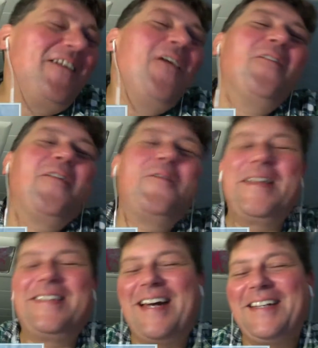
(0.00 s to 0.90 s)
Well,
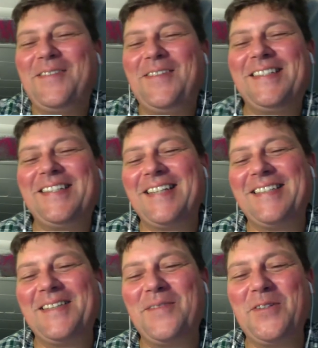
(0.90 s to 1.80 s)
may Todd give you the sense
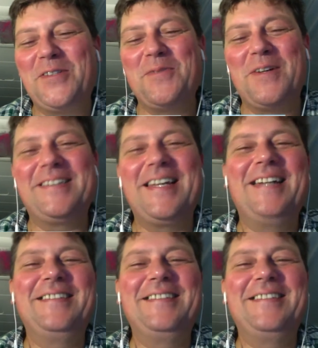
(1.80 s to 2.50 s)
to live in a small town?